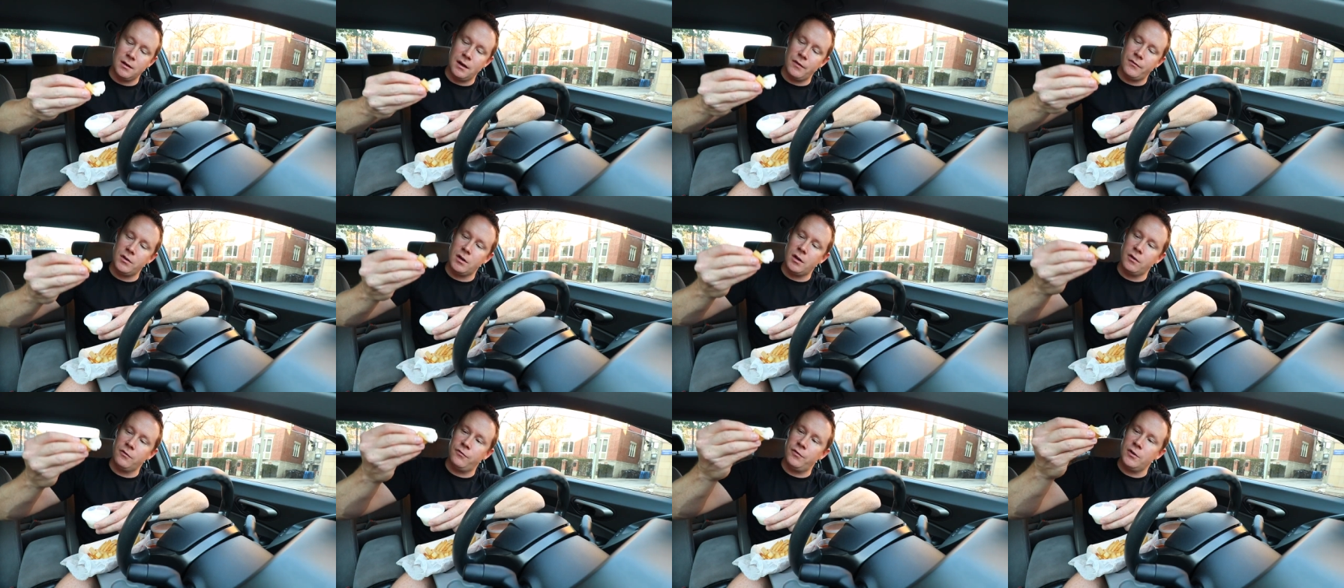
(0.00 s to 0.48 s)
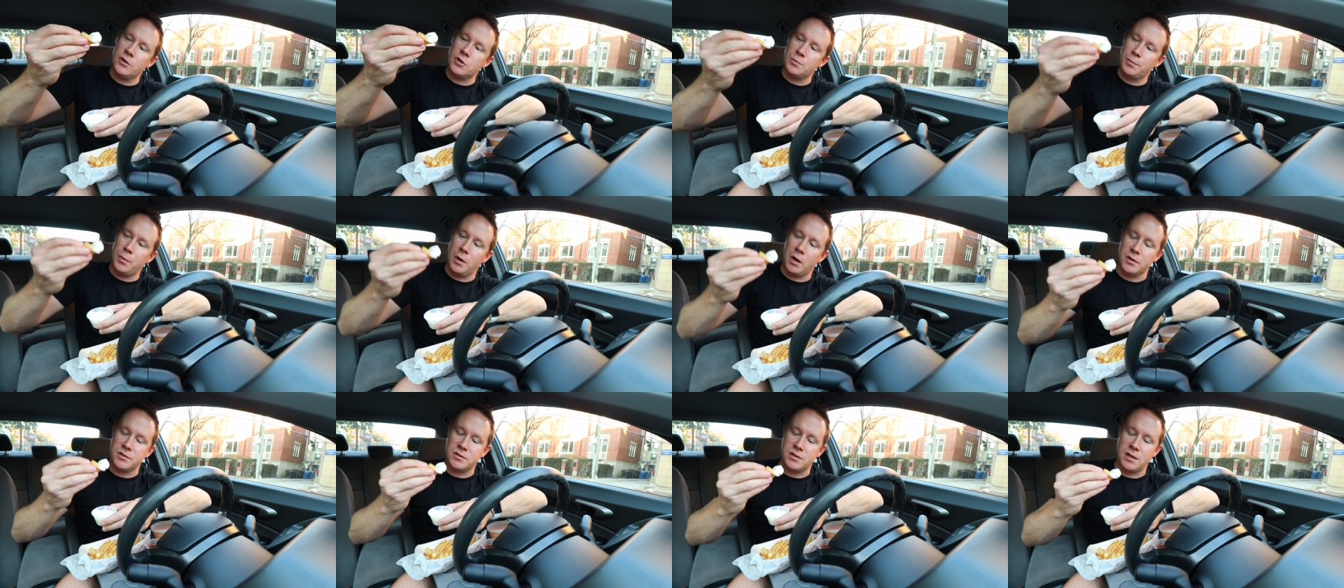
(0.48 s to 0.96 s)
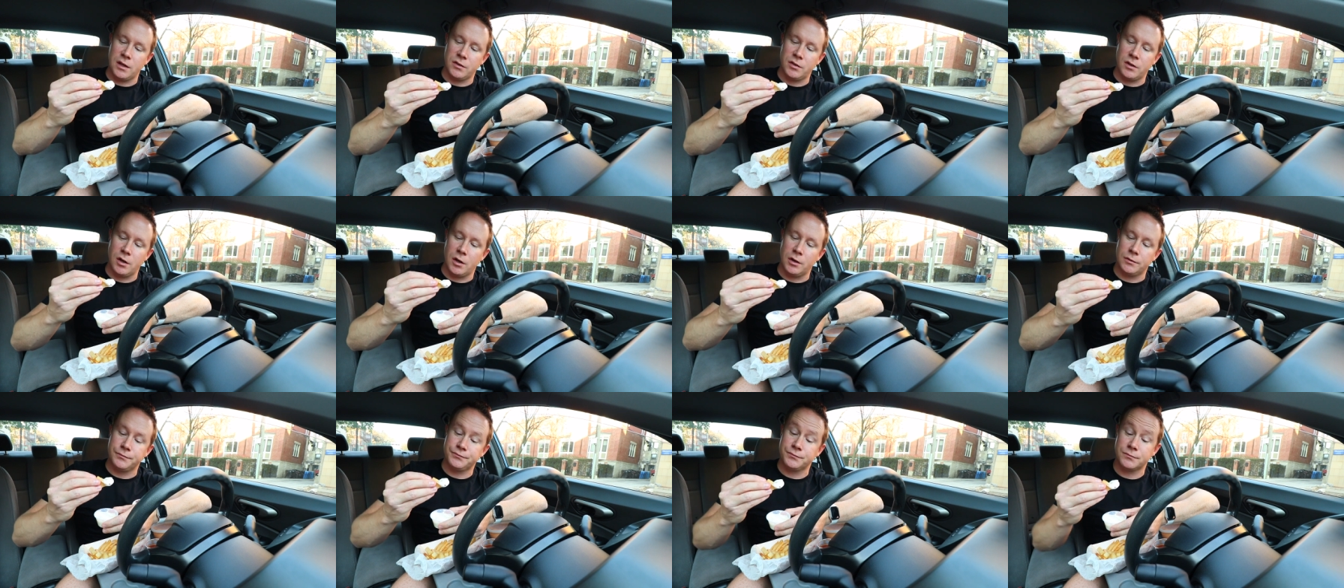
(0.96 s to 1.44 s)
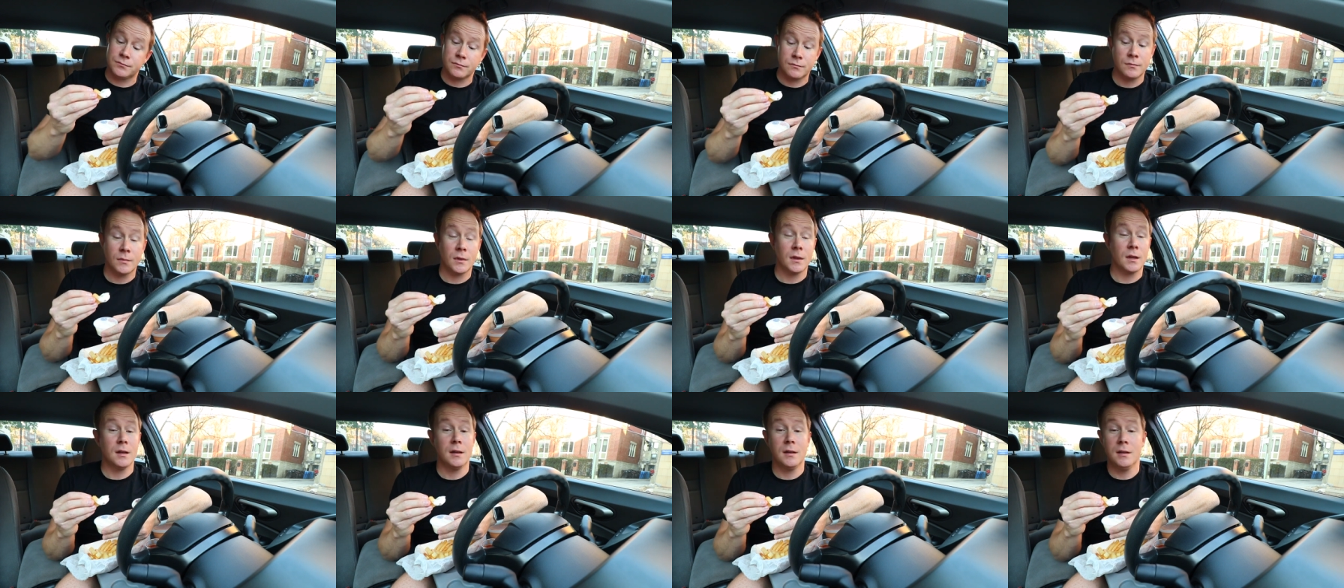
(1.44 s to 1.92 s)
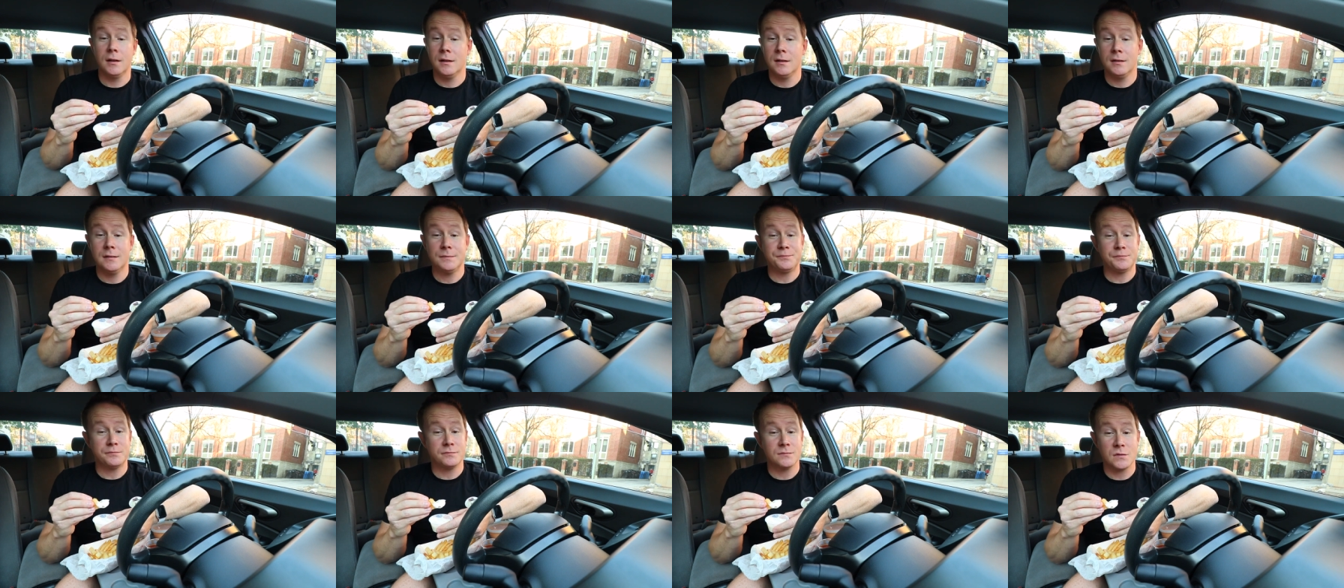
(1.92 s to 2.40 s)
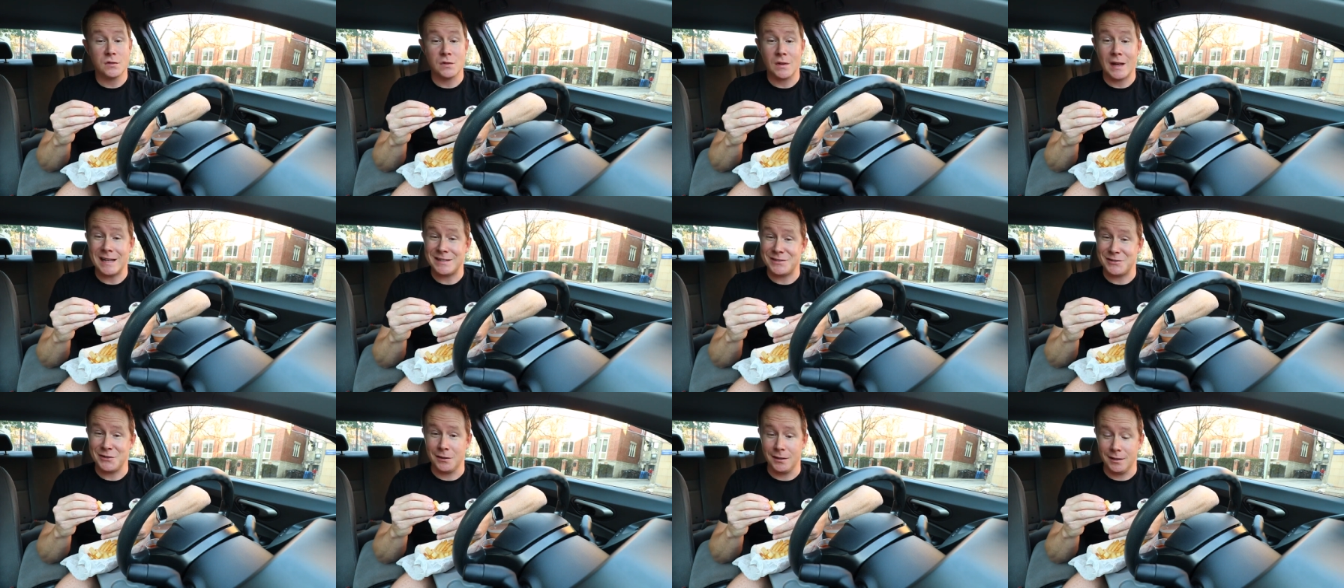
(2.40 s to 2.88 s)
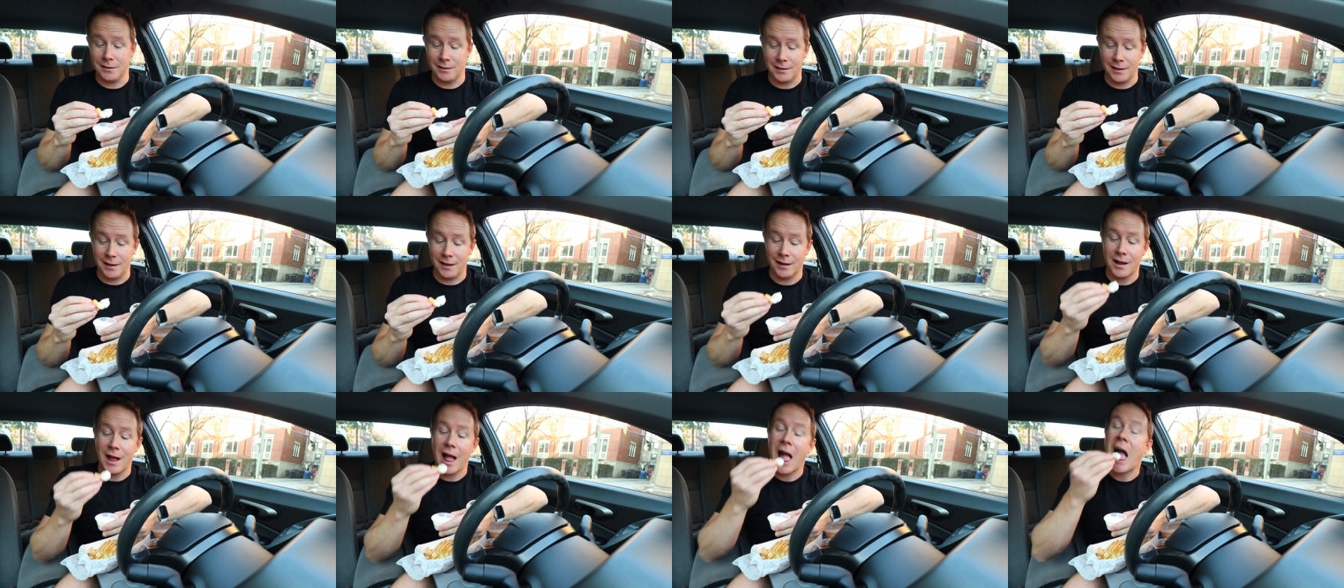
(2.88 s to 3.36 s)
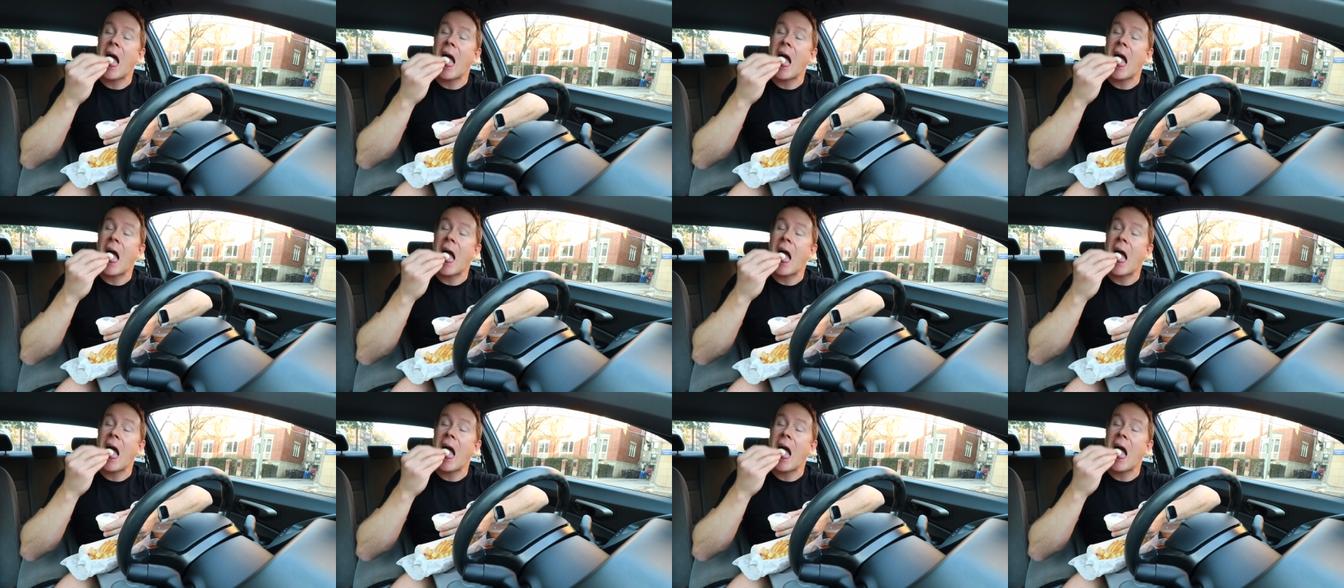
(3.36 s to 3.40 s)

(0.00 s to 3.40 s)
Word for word: haven't done fish balls yet, though. So that's a good thing.